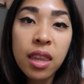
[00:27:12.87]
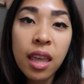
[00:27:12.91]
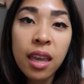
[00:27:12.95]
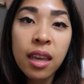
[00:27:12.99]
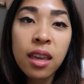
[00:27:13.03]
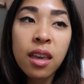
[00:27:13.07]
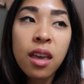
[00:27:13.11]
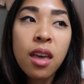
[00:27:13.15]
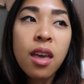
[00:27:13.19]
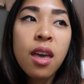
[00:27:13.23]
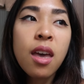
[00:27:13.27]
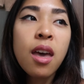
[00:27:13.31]

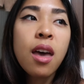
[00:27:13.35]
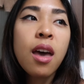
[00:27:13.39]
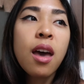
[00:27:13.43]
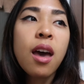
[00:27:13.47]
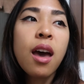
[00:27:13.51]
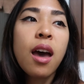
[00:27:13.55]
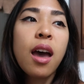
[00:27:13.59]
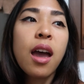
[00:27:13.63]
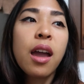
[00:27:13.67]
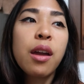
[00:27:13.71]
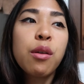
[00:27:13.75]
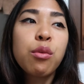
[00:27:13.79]
Like,
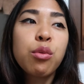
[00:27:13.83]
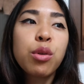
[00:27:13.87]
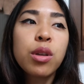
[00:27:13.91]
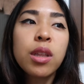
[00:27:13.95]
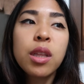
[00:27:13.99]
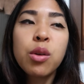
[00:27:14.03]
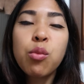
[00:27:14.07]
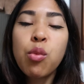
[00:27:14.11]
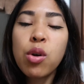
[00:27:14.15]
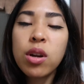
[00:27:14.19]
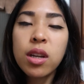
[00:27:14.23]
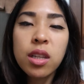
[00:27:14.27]
I
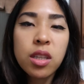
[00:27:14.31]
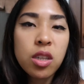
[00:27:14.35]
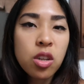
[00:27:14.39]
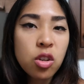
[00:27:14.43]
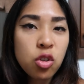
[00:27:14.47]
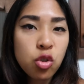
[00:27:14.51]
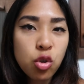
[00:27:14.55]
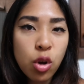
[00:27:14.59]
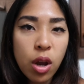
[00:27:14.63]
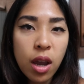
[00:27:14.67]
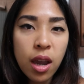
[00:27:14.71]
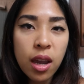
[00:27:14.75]
really wanted
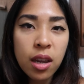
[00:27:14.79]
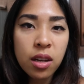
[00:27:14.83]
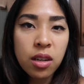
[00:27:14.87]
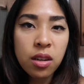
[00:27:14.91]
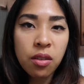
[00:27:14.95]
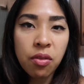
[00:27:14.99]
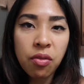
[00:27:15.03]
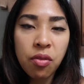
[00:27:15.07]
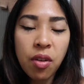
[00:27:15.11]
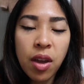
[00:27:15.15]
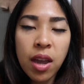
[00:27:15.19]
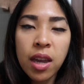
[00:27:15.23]
to try
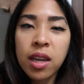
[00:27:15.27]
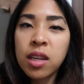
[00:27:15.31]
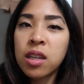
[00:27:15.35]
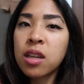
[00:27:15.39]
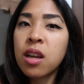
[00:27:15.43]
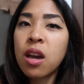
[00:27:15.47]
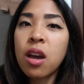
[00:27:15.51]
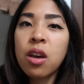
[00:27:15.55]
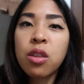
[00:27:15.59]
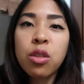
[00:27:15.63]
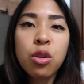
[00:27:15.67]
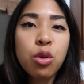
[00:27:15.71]
to
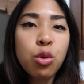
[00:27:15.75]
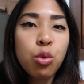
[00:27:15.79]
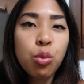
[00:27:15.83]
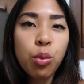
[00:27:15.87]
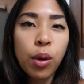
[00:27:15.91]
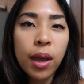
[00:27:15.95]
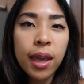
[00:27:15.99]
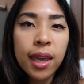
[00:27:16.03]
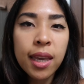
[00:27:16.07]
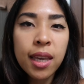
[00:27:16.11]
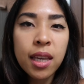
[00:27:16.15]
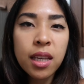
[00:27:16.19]
find other
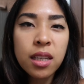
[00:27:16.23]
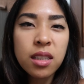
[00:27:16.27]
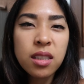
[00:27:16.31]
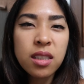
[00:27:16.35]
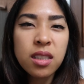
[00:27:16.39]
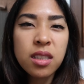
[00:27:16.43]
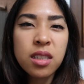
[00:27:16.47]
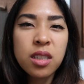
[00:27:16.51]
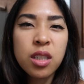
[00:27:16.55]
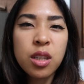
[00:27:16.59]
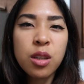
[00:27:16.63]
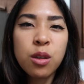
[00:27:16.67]

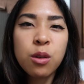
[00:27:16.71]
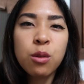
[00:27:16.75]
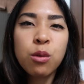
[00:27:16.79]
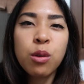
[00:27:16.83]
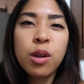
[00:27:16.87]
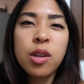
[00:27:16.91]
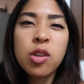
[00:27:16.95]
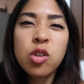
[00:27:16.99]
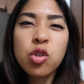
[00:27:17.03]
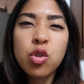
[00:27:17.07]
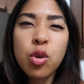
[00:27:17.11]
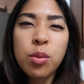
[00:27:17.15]
ways to
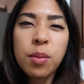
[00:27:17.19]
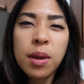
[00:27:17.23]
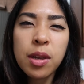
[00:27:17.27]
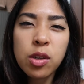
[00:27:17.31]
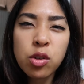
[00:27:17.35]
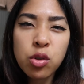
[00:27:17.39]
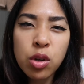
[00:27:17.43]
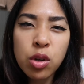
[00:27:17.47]
enjoy my